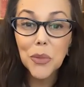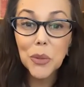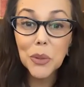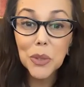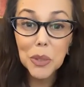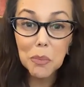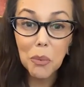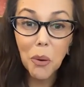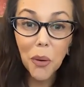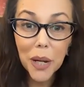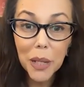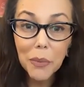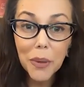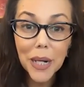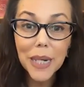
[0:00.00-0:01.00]
through
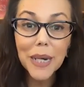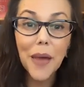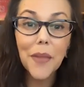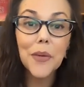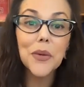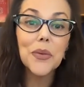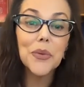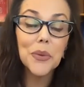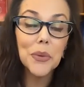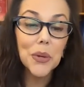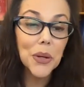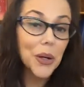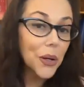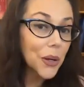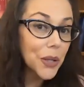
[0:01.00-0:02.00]
supporting one another, through
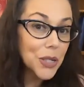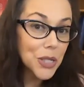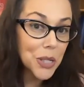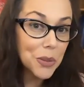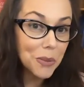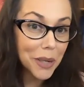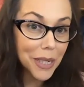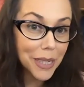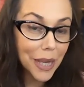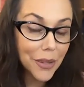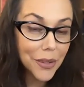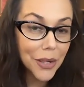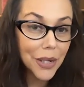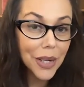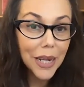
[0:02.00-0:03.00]
encouraging one
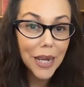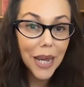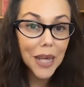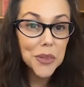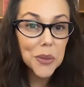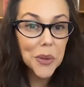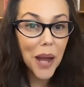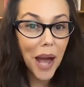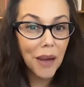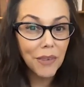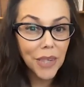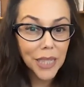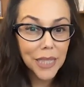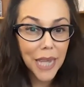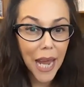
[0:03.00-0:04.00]
another, and through
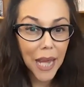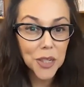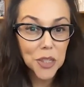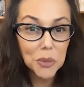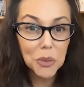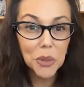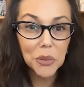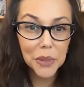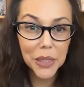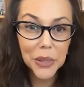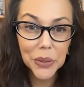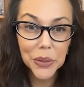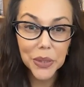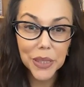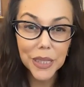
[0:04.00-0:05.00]
having tangible
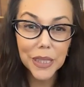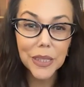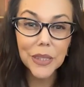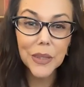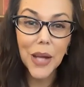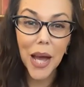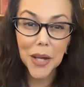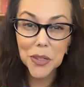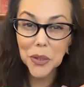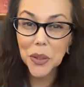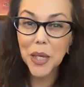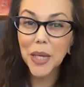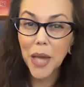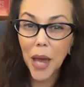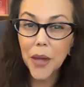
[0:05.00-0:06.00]
resources to
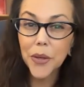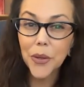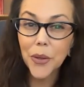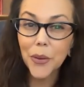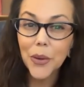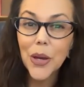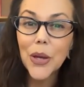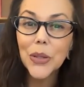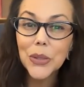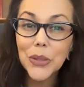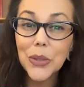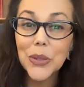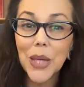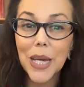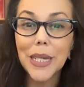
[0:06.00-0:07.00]
actually get you
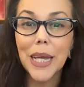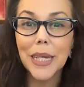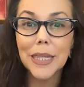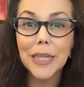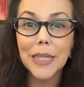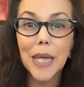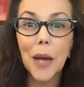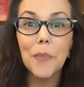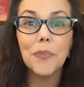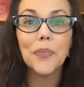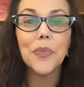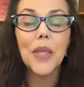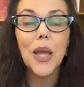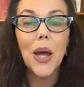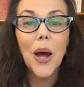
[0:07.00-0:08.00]
to that next step.
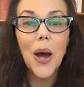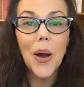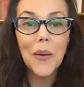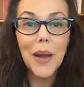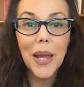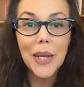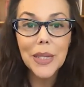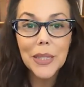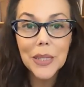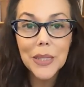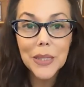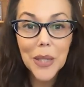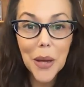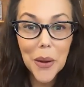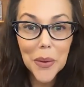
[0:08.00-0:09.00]
All right,
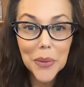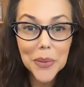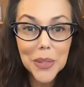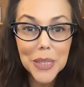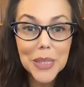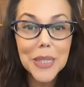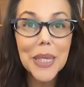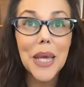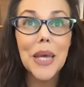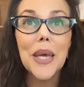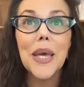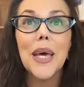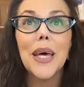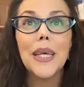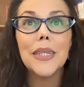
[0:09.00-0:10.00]
so let's see.
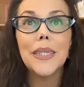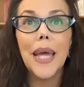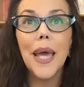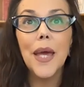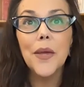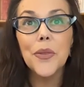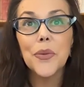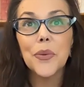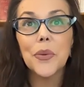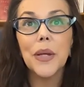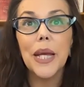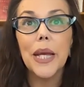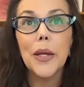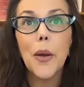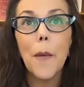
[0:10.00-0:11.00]
Day
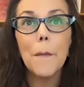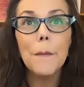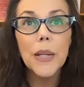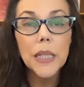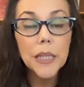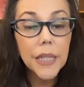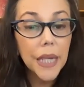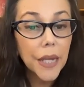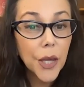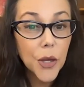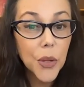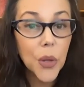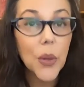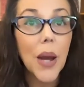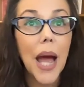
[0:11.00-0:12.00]
3,
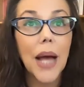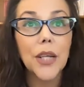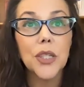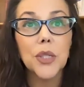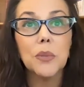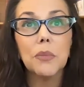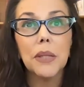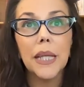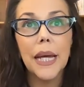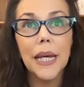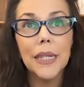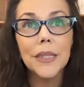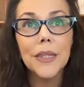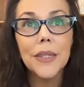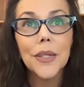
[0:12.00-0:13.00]
building your action
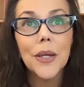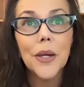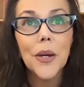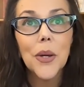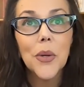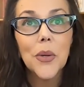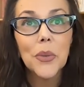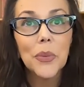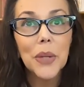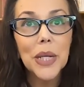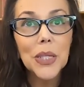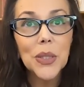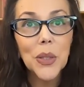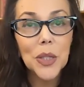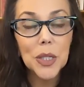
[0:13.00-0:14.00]
plans,
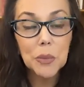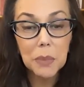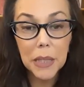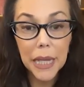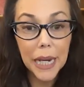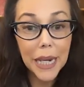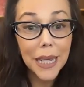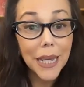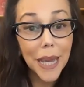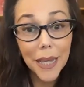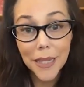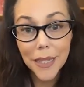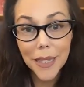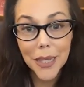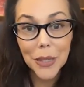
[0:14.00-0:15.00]
resource planning,
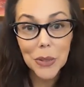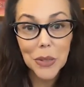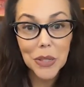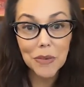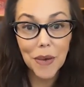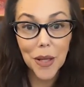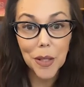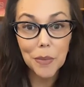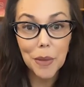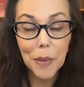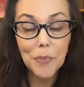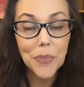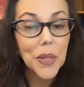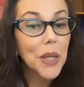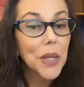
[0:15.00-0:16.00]
and skills
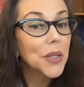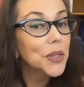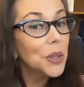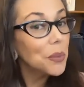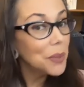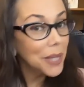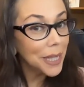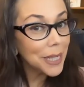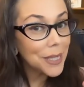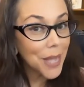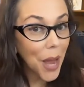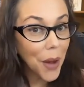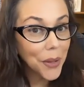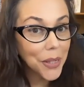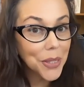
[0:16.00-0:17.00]
development. So we get
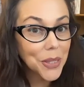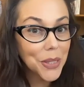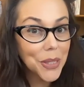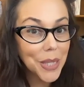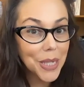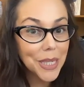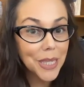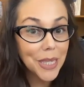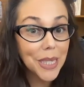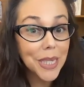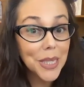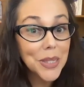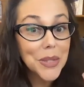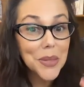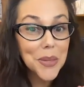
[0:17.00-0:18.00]
down into
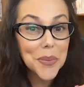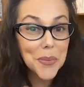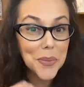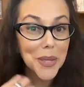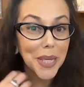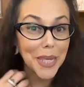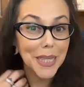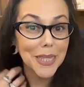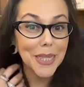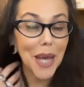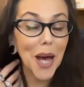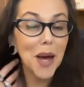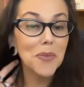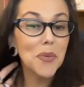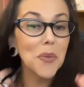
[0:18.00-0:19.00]
the weeds
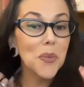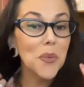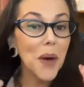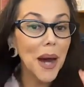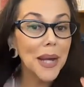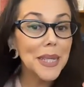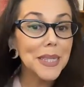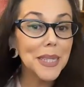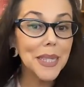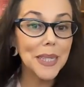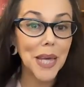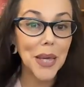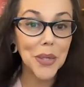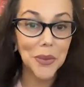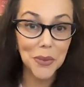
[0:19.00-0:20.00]
of what is it
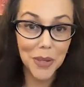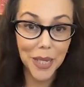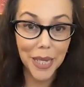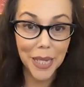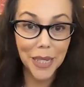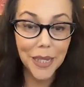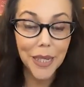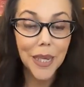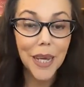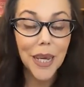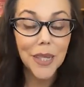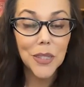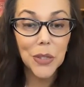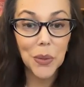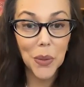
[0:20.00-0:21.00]
that you need
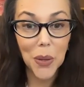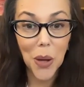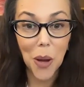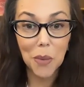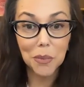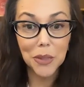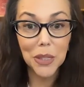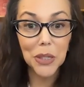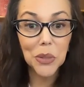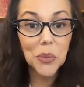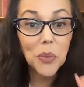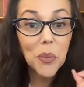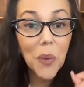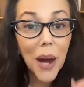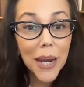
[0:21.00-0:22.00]
to accomplish?
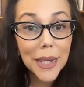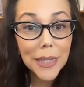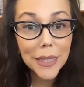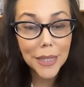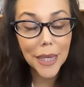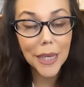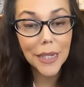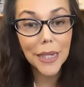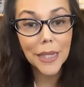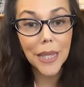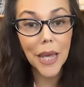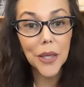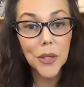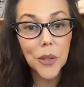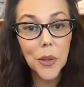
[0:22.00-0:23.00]
What is it
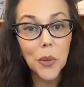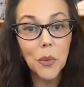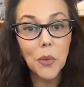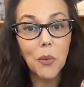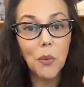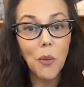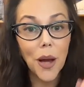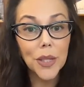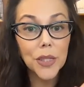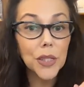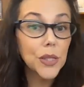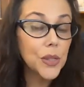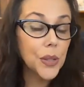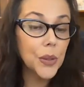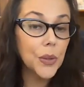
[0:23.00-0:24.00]
that you want to
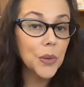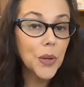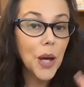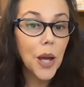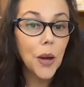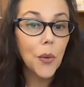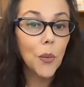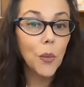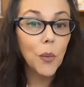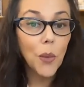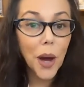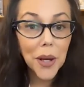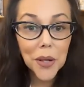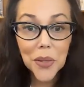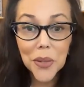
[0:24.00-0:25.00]
do?
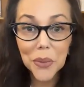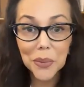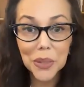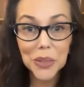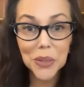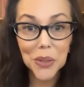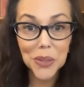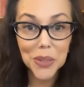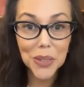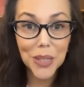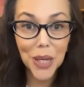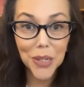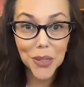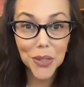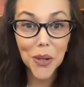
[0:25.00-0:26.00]
What are the resources
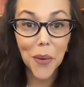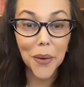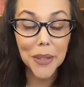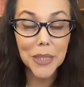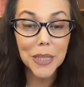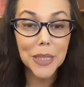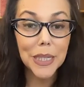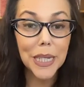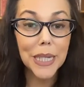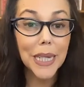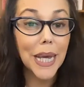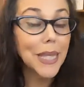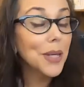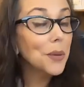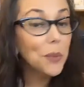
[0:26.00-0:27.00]
that you're going to need?
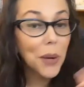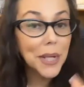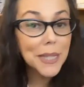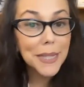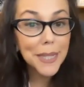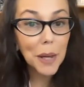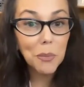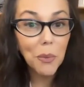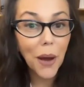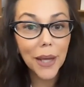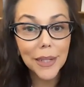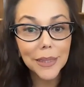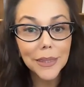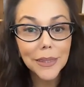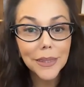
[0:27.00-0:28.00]
And then what is step 1?